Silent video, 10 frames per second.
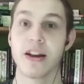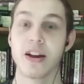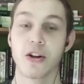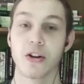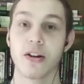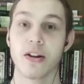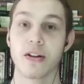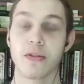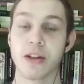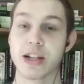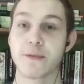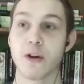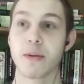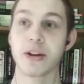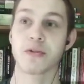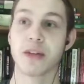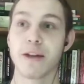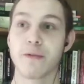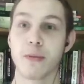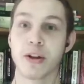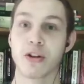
you're this phobic, you're that phobic,